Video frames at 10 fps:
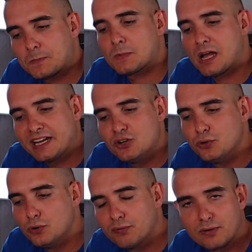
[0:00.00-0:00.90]
I
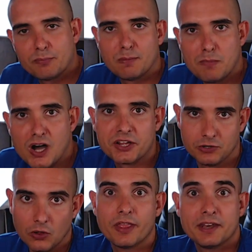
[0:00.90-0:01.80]
knew from the model
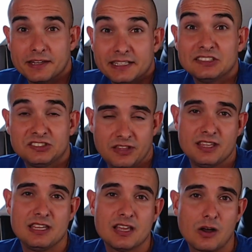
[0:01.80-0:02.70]
that it is
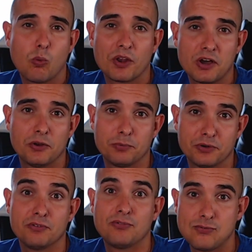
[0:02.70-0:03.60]
the
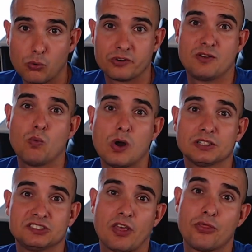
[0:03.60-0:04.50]
140
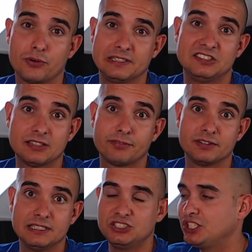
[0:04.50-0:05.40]
watts
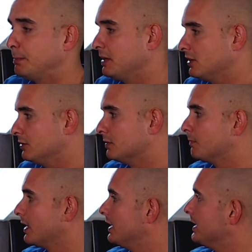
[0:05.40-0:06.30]
3070 GPU.
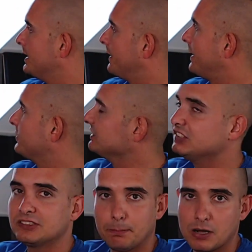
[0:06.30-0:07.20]
Now, this is
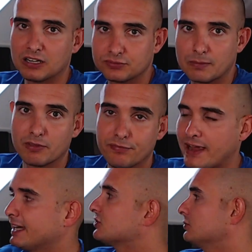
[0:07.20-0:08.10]
the box from the
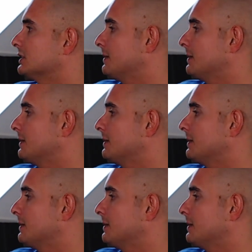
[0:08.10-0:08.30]
factory.